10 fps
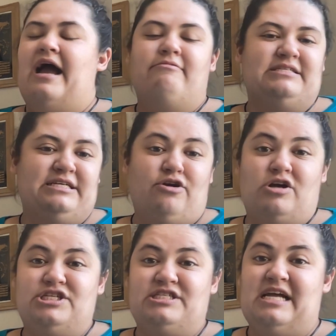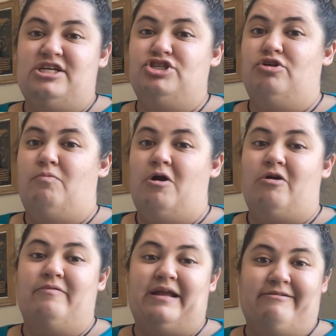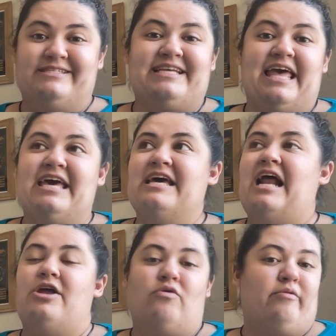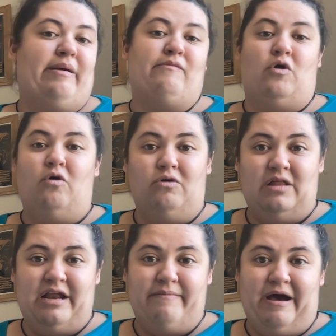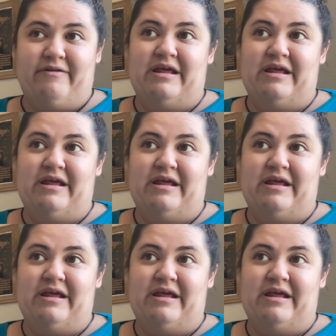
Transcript: I was in Arches National Park when I was a kid. I don't remember a whole lot about